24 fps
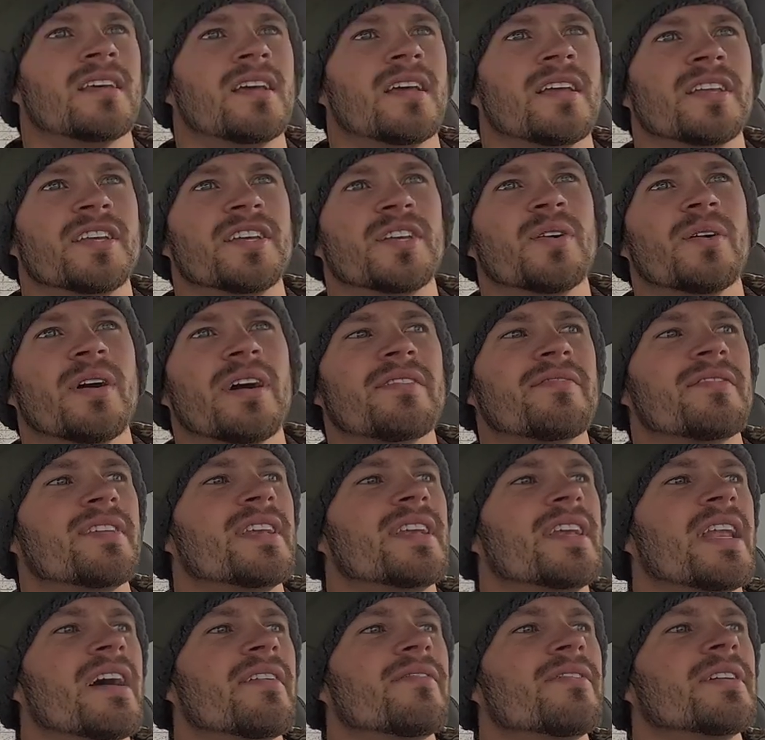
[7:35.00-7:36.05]
You know, I've
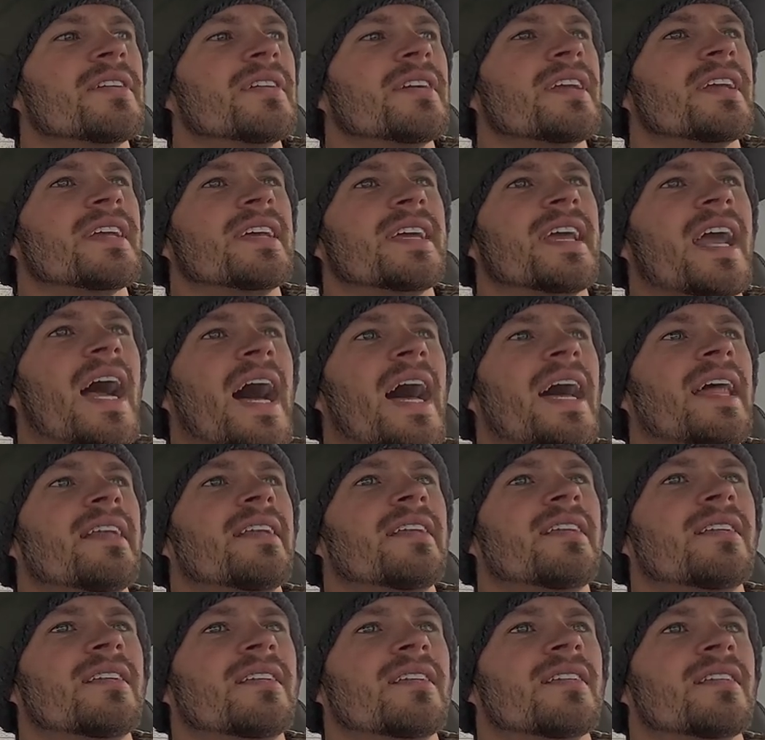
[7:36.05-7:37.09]
never
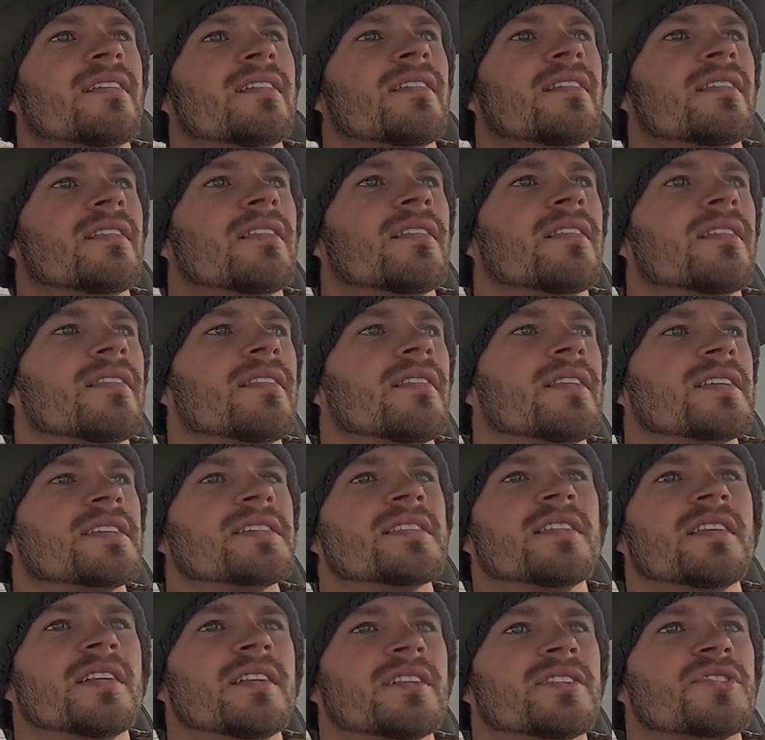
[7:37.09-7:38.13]
gotten this
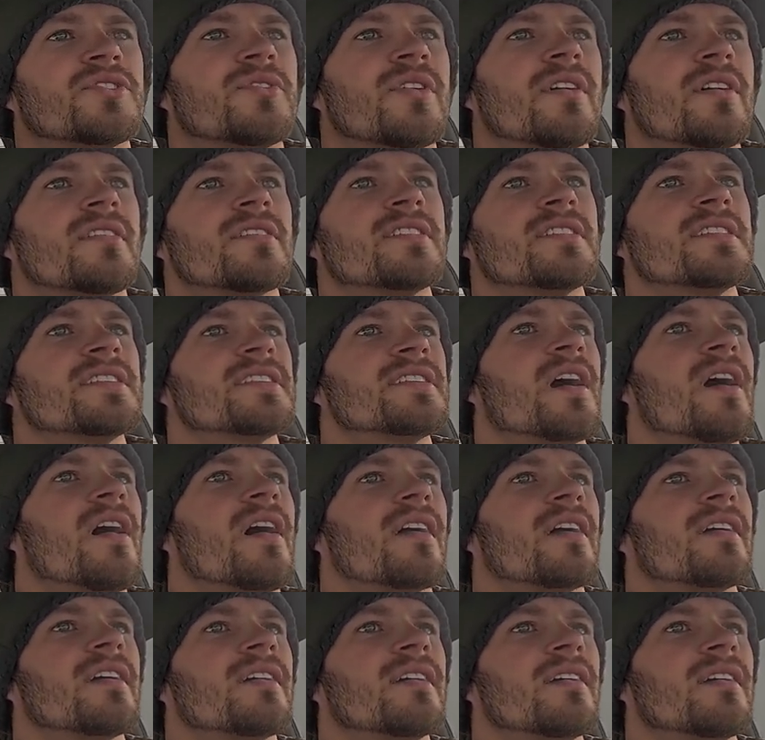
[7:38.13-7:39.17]
little truck stuck.
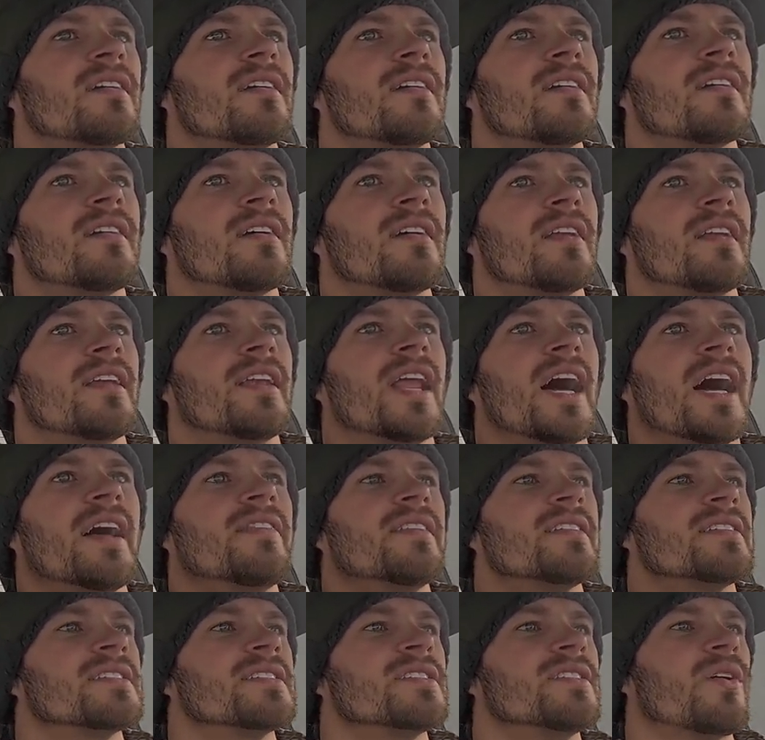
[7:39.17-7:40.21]
Not in the
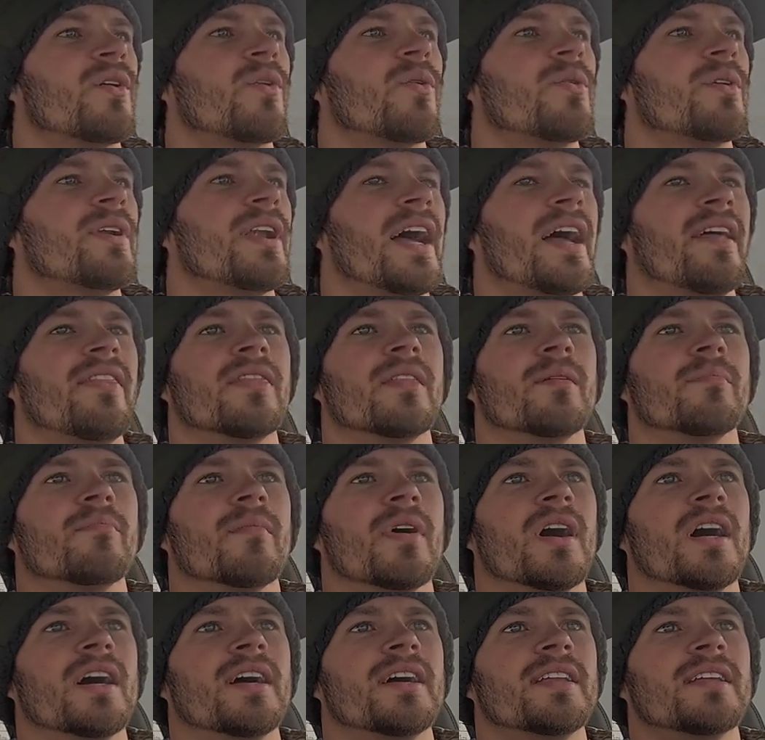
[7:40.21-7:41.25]
snow, not in the
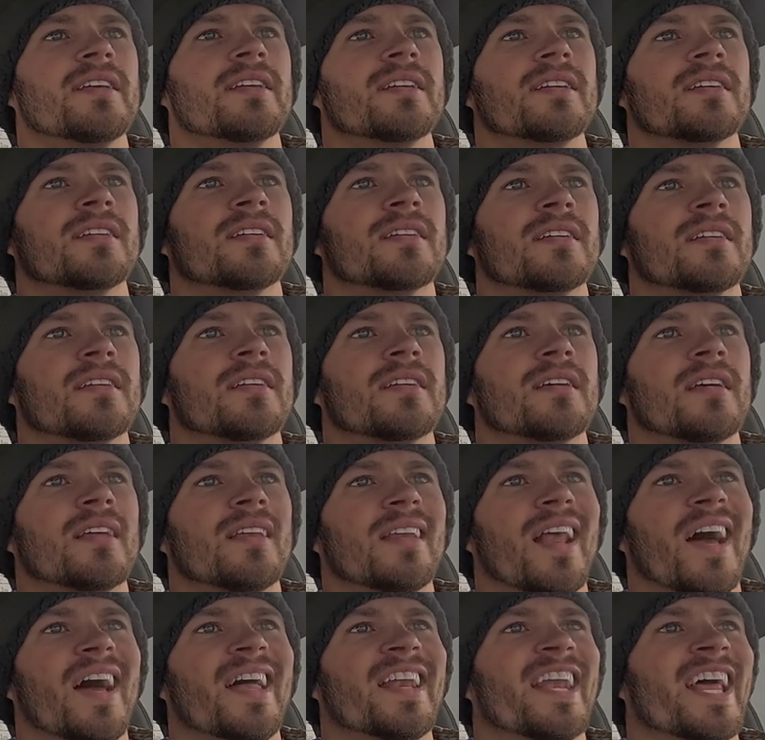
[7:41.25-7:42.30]
mud,
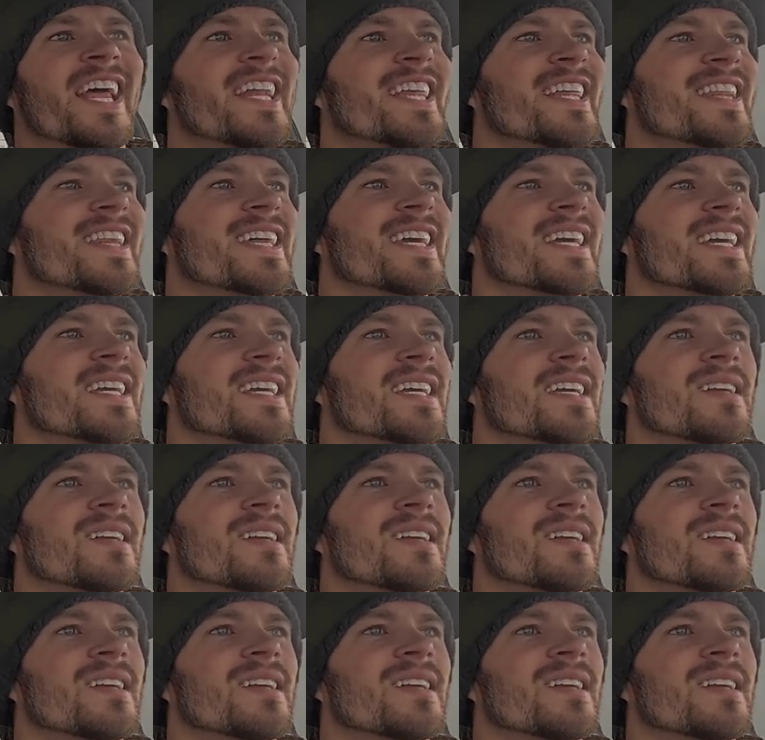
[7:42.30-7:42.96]
not in anything.